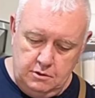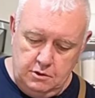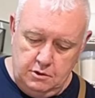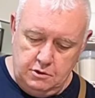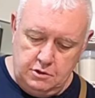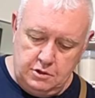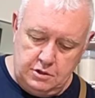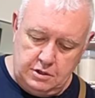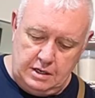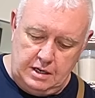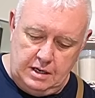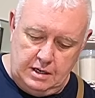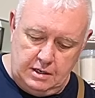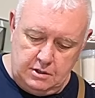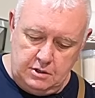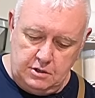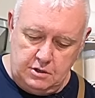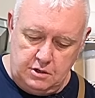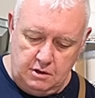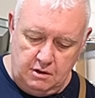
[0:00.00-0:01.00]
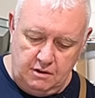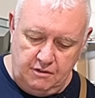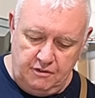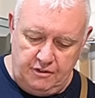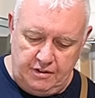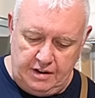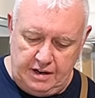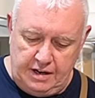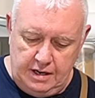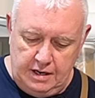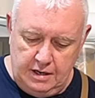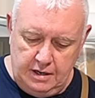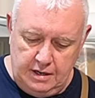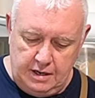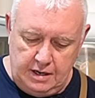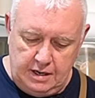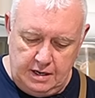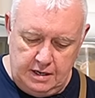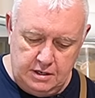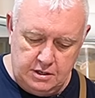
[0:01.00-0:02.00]
just start stir frying
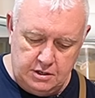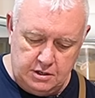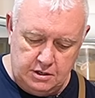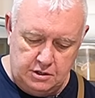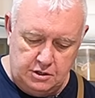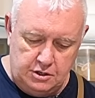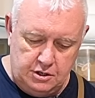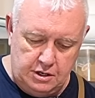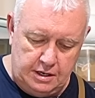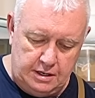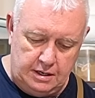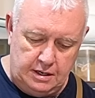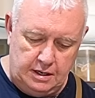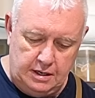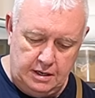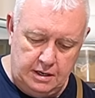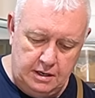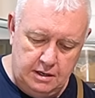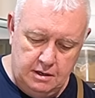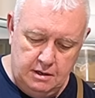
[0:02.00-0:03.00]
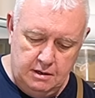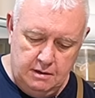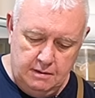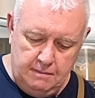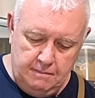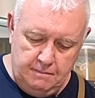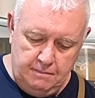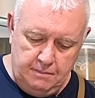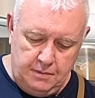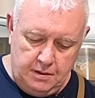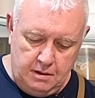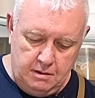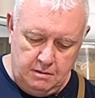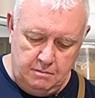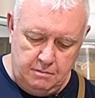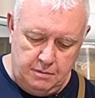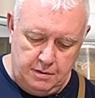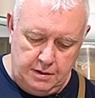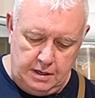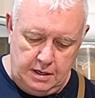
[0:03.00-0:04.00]
nice and gently.
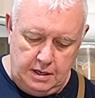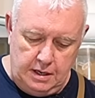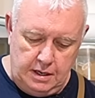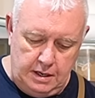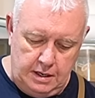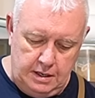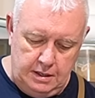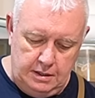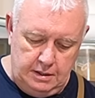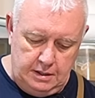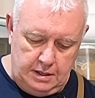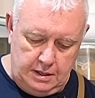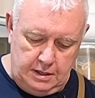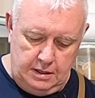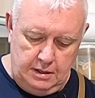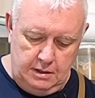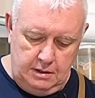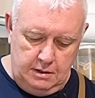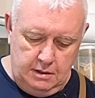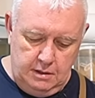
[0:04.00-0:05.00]
Bring it in there.